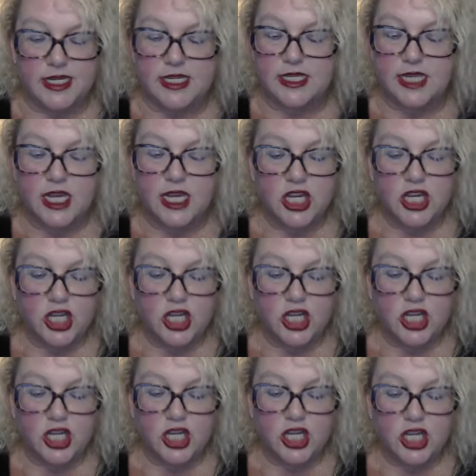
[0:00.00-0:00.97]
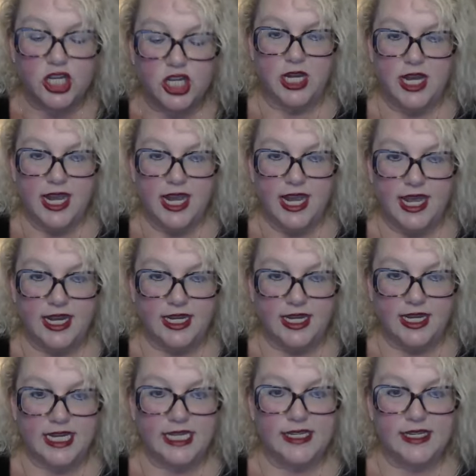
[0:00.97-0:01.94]
is huge,
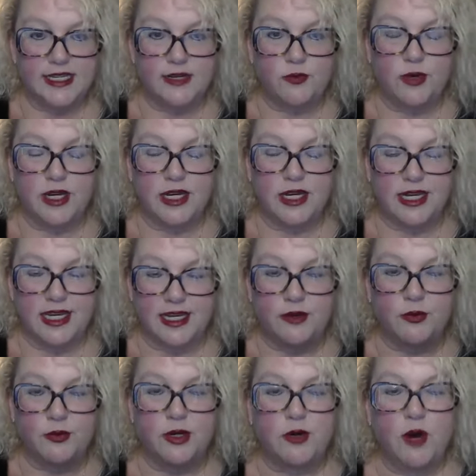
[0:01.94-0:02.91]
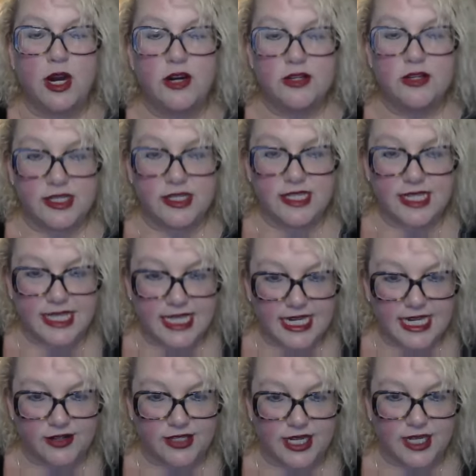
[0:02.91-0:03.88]
and it requires us to
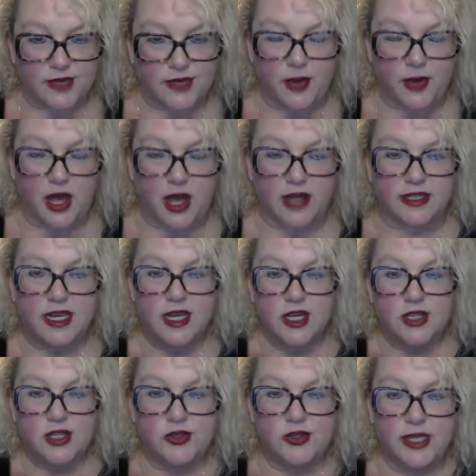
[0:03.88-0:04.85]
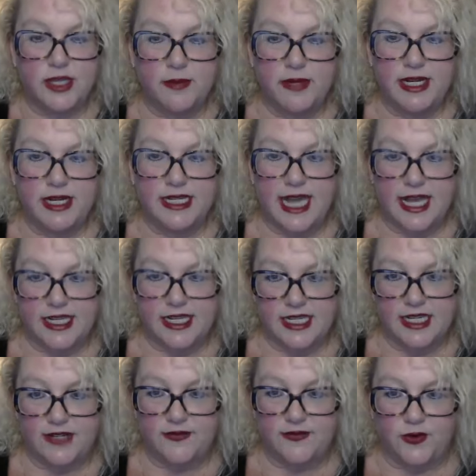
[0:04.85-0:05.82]
think outside the box. So somebody's
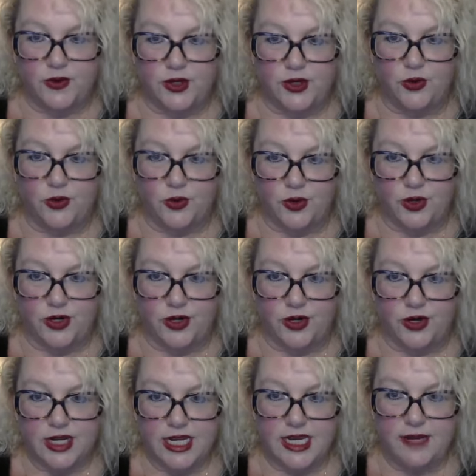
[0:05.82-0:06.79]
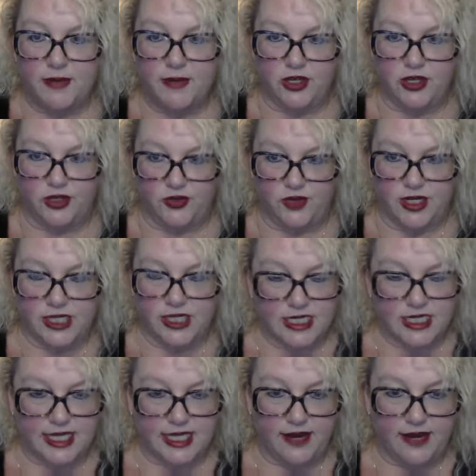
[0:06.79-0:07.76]
asking for your email address
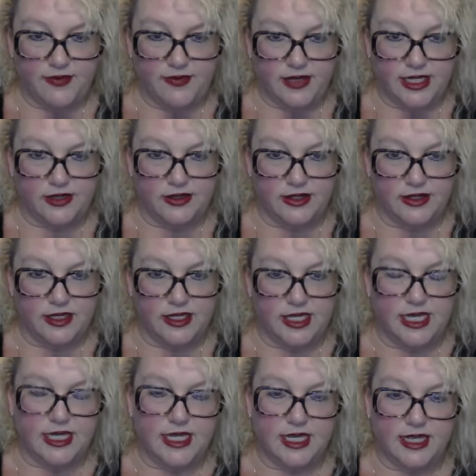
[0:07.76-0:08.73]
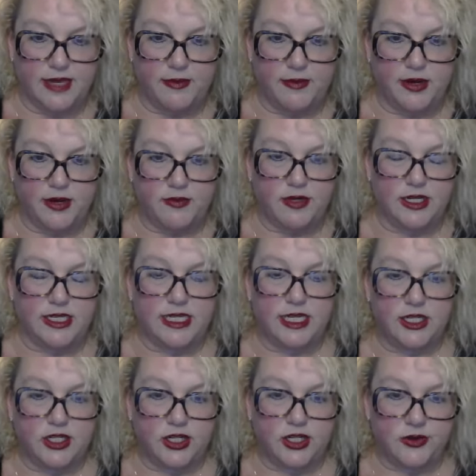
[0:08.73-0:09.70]
because they have a deal that they think they might want to
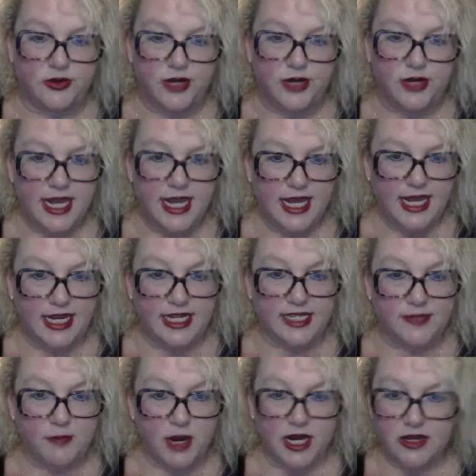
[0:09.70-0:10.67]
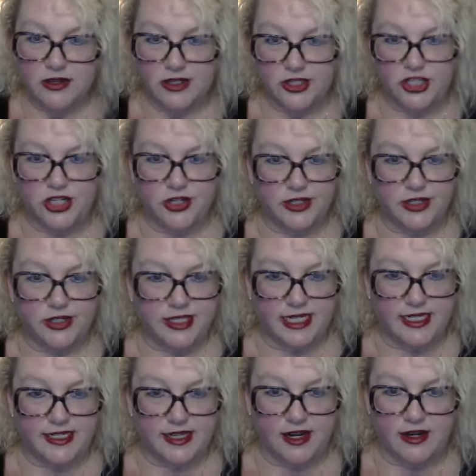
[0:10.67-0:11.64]
send you, and it's
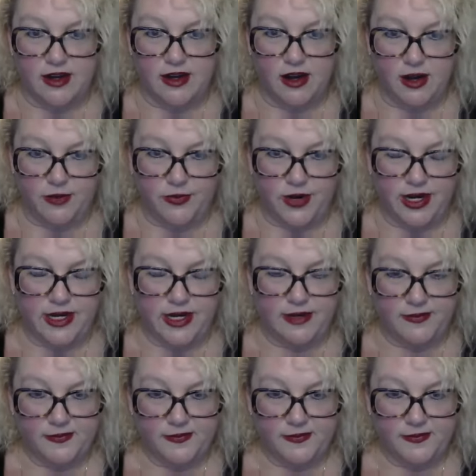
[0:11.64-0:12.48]
michael@sharestates.com, right?